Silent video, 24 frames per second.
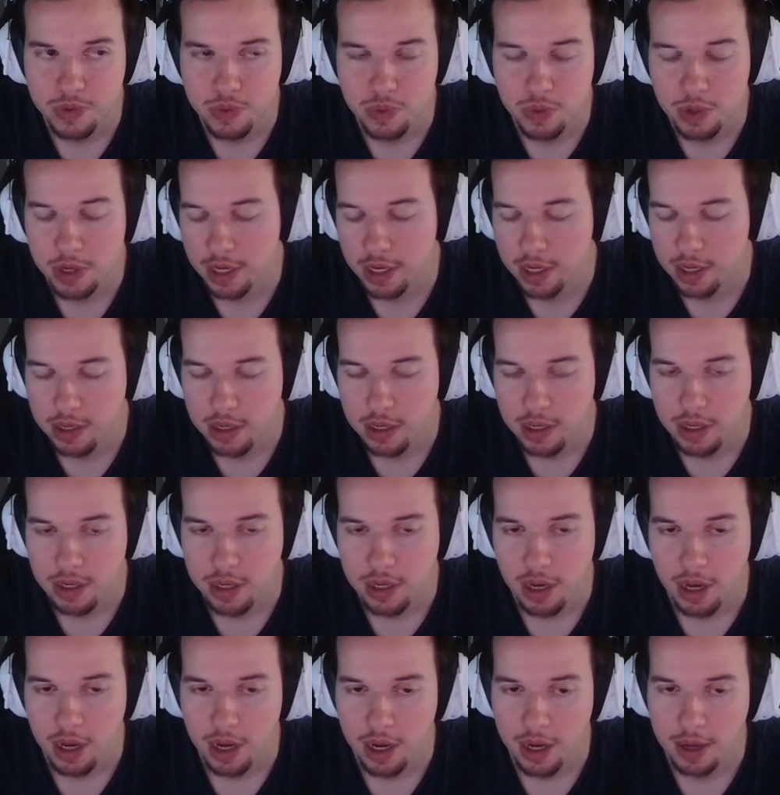or hand,
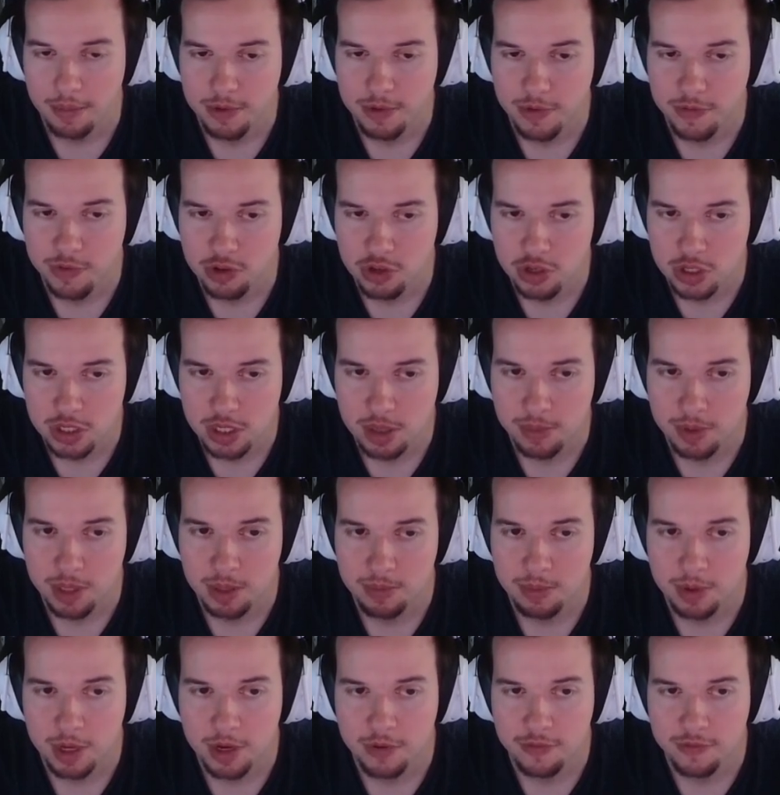to fusion summon
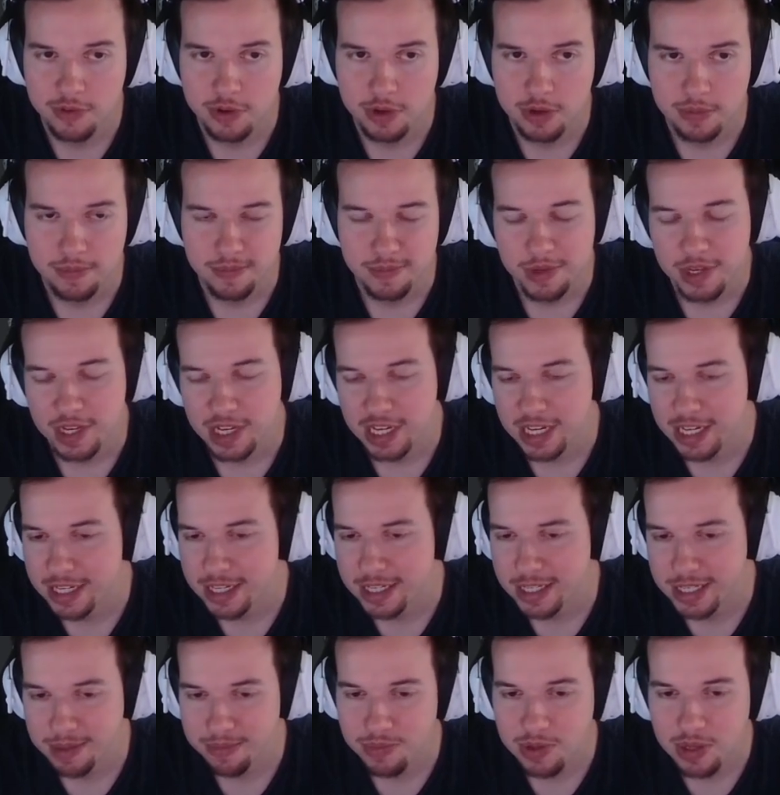them off. He
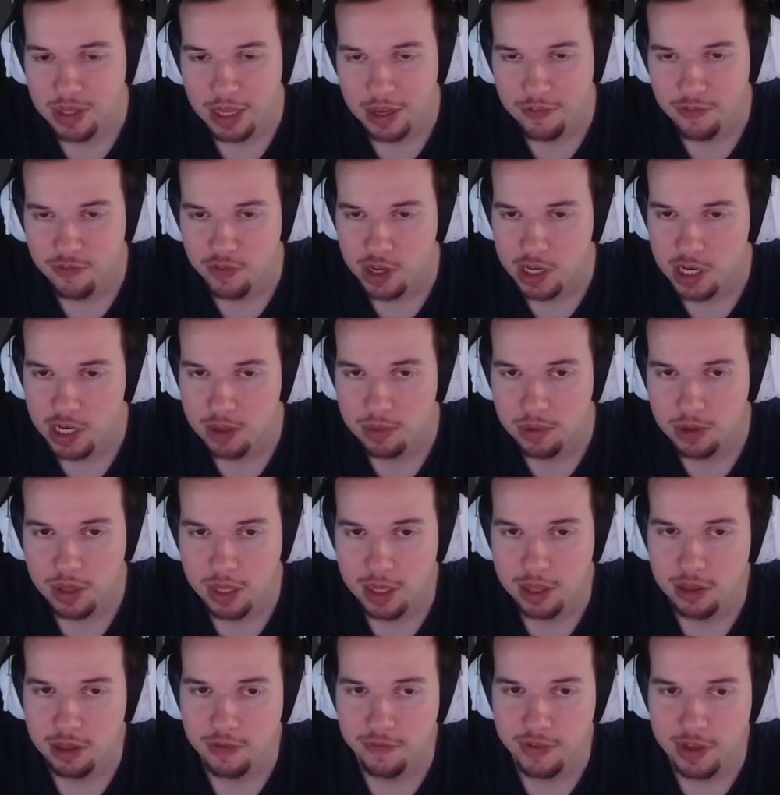does something like funny with
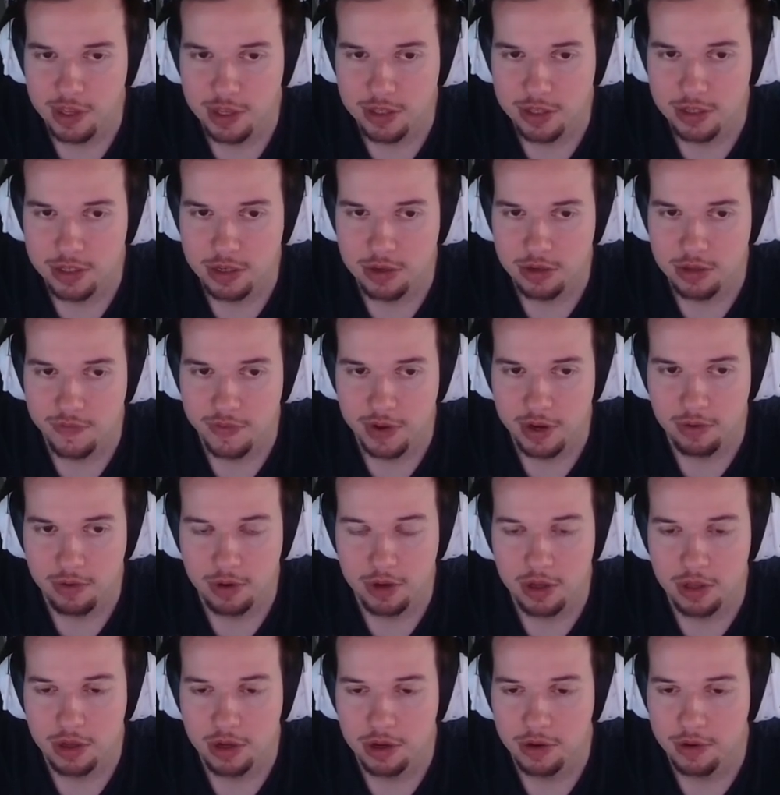like the field zone, if I
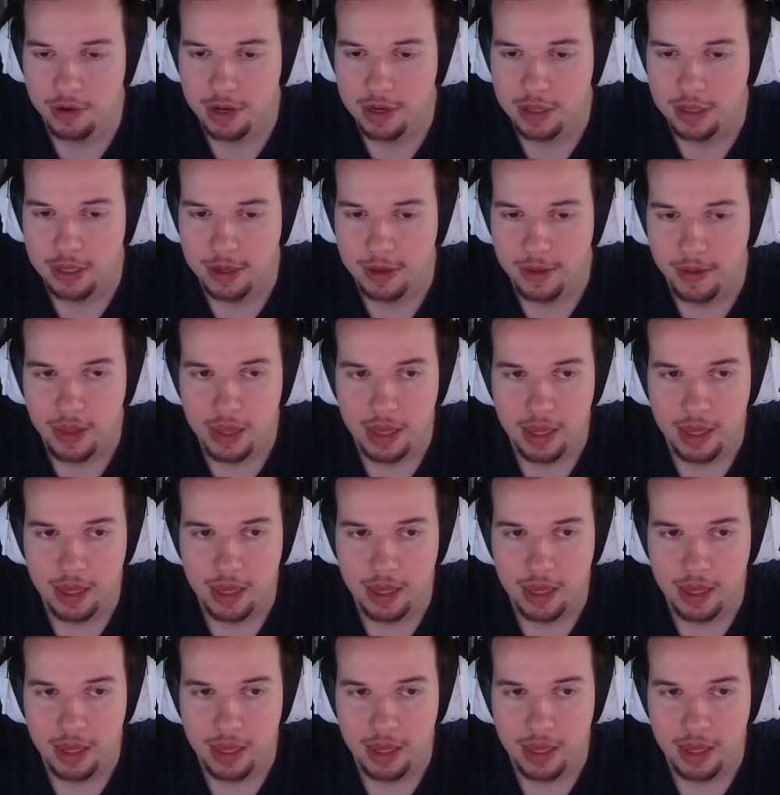recall correctly.